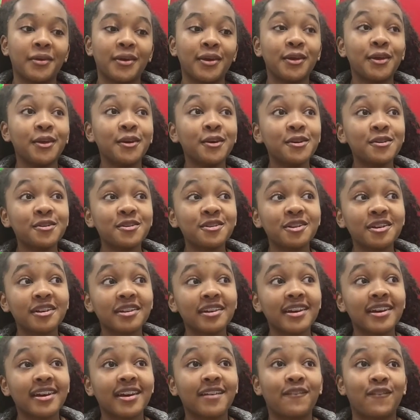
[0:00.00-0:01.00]

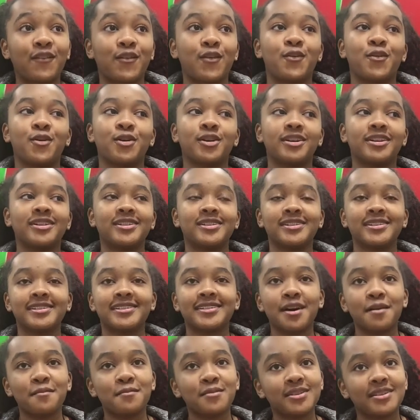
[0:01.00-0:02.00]
Usually, if you were to just
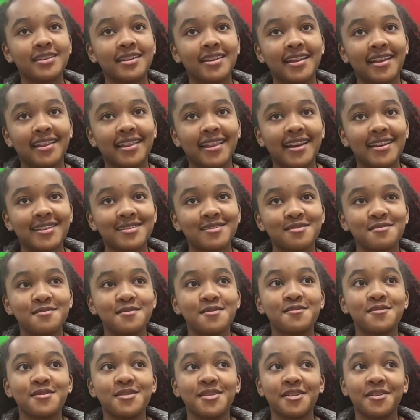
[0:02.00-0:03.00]
step into the classroom,
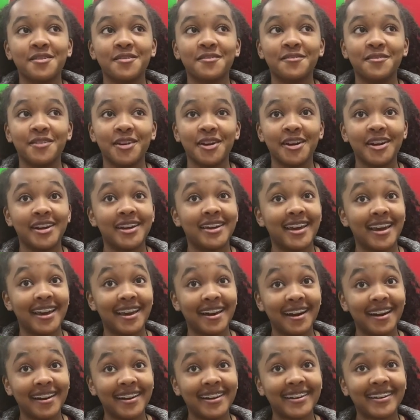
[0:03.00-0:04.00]
it would look very
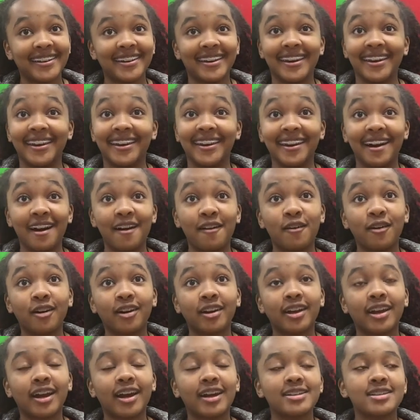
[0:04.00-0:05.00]
chaotic and not
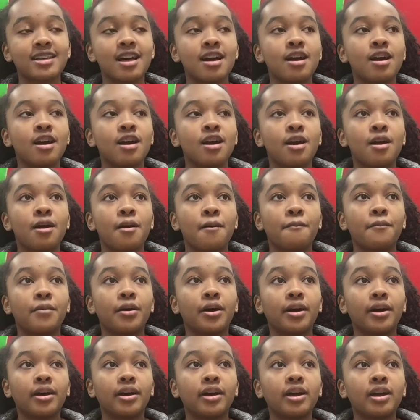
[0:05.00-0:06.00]
organized.
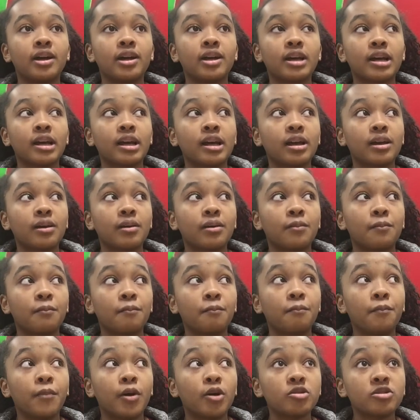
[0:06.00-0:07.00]
But
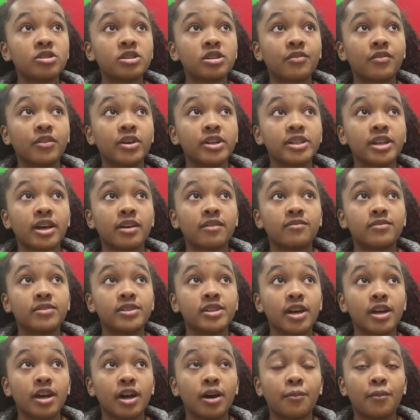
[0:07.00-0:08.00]
most of us have
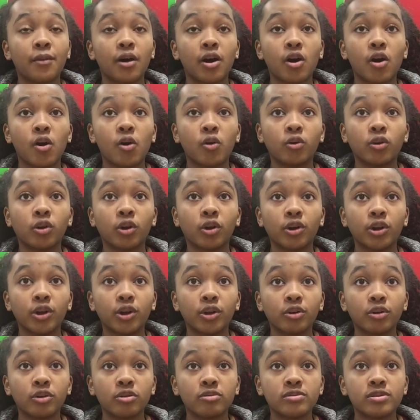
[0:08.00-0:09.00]
set up our own
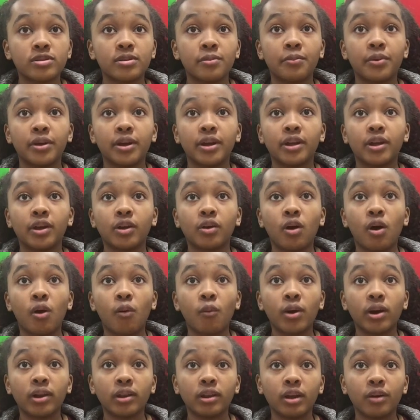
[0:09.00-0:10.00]
learning groups depending
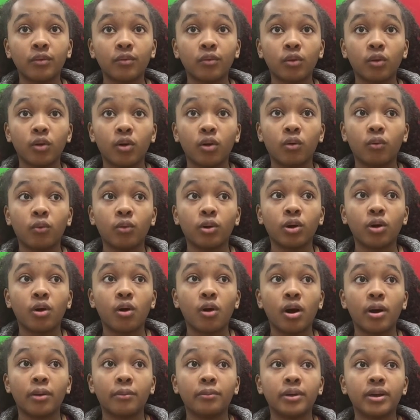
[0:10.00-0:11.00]
on what level we're
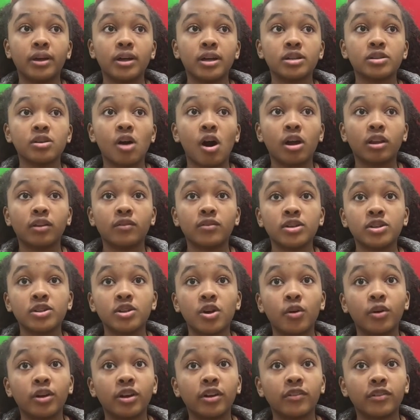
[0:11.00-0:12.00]
on, because all of us
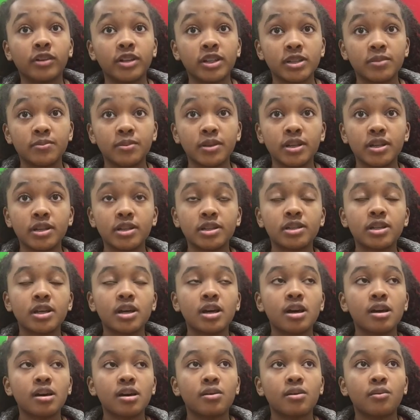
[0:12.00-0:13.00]
go different speeds.
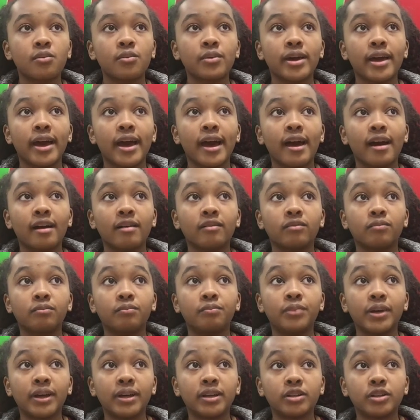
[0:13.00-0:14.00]
We have
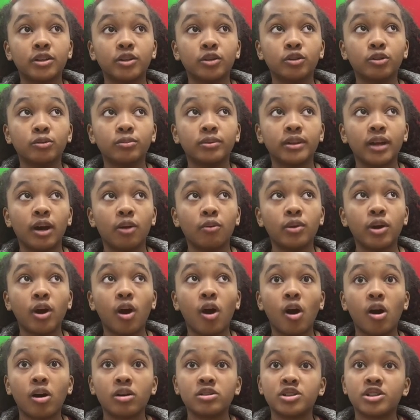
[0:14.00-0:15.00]
basic groups that we
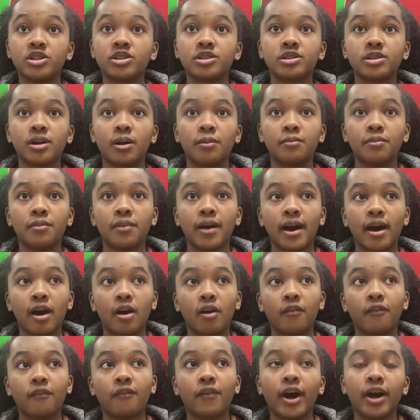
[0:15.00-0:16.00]
all just
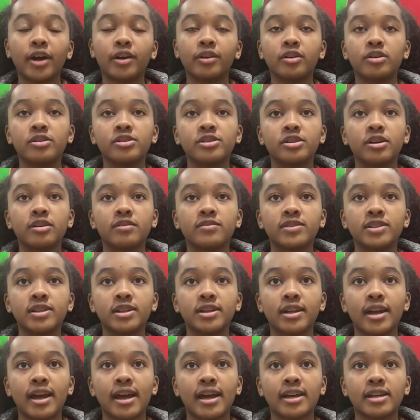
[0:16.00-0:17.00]
somehow find ourselves
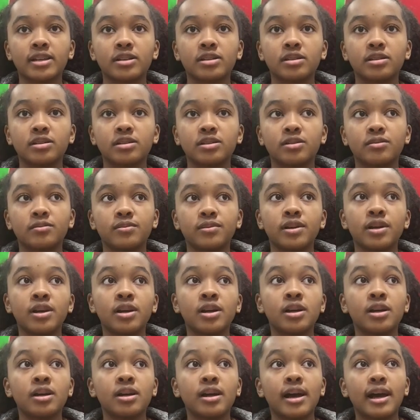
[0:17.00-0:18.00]
in
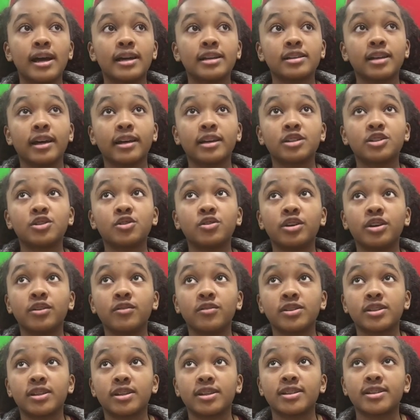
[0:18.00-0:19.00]
she'll give
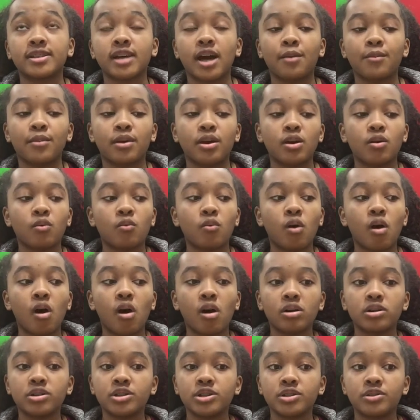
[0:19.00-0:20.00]
us an assignment and we'll
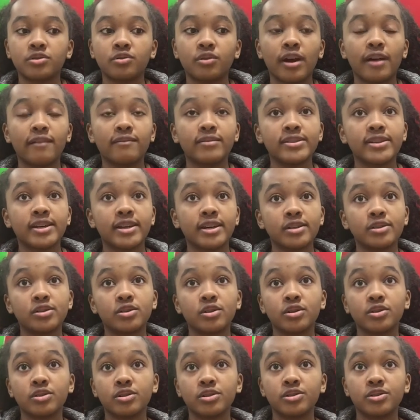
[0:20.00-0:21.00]
all just gravitate
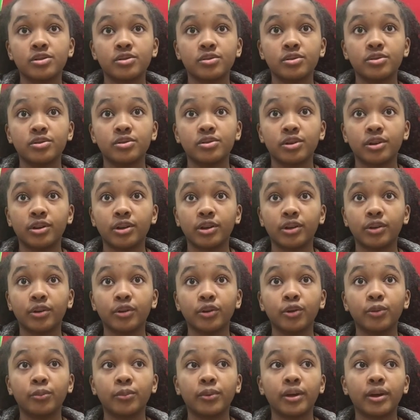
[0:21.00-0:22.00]
to a certain
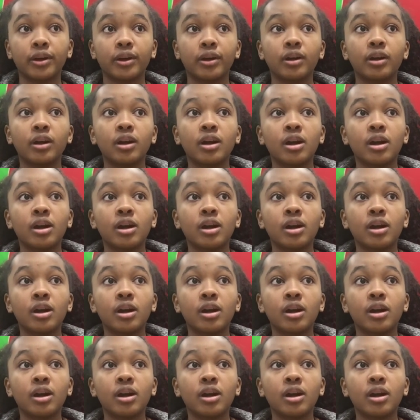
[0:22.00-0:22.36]
group, and